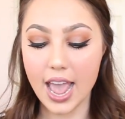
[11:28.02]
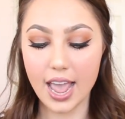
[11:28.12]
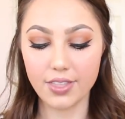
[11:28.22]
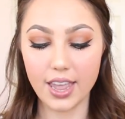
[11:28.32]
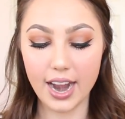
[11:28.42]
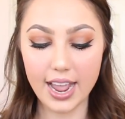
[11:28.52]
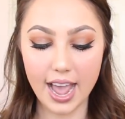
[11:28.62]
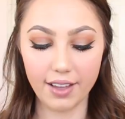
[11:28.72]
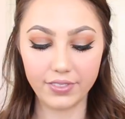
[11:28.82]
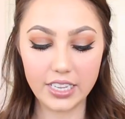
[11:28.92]
And then I
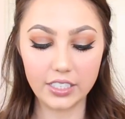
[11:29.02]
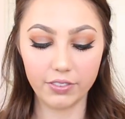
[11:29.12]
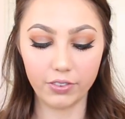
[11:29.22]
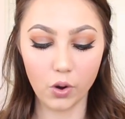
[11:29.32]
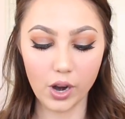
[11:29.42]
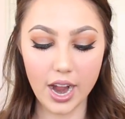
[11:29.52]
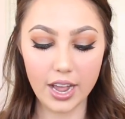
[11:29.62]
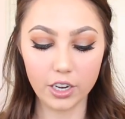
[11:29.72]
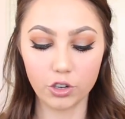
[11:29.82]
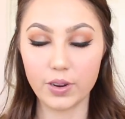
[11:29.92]
have the
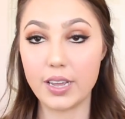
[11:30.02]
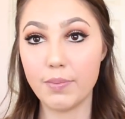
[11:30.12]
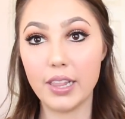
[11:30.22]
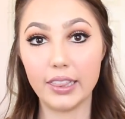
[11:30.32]
Sephora Cream